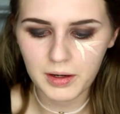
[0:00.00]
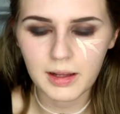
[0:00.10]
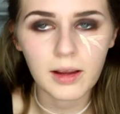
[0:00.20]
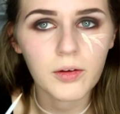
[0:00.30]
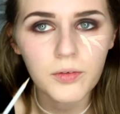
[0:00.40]
one
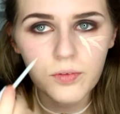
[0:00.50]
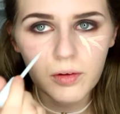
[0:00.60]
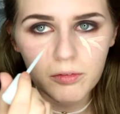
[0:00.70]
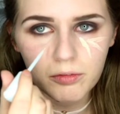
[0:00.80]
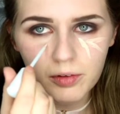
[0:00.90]
is
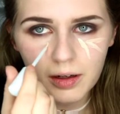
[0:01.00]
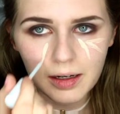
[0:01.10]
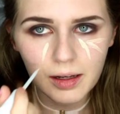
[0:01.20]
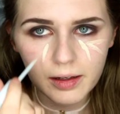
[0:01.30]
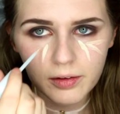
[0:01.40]
really
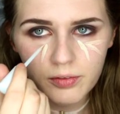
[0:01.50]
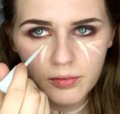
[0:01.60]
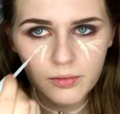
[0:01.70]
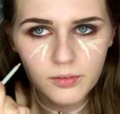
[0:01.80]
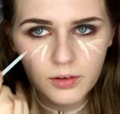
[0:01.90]

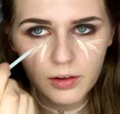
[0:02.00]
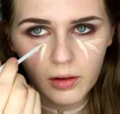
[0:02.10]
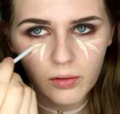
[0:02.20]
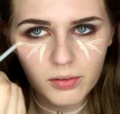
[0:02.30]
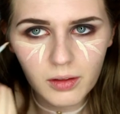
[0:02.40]
nice to
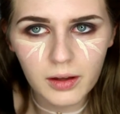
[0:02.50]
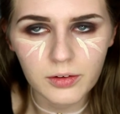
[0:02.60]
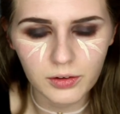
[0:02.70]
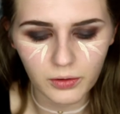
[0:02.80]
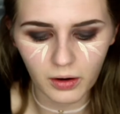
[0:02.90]
use
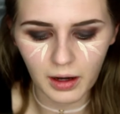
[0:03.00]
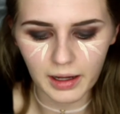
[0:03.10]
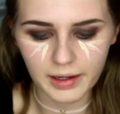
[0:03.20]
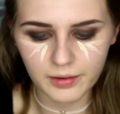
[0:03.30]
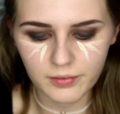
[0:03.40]
under your
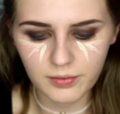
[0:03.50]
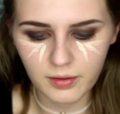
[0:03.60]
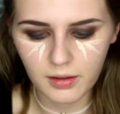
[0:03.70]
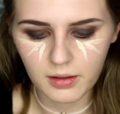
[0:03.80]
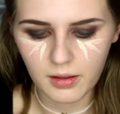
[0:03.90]
eyes
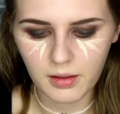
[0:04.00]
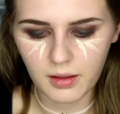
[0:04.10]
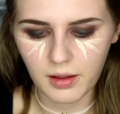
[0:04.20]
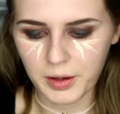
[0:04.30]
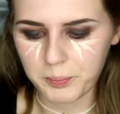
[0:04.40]

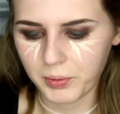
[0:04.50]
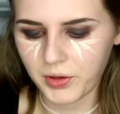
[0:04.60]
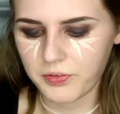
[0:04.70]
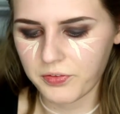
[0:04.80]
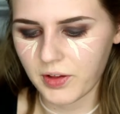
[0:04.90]

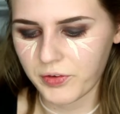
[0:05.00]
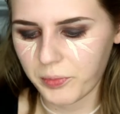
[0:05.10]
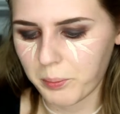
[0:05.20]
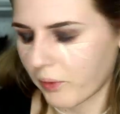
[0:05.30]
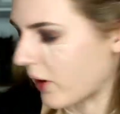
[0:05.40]
because it's nice and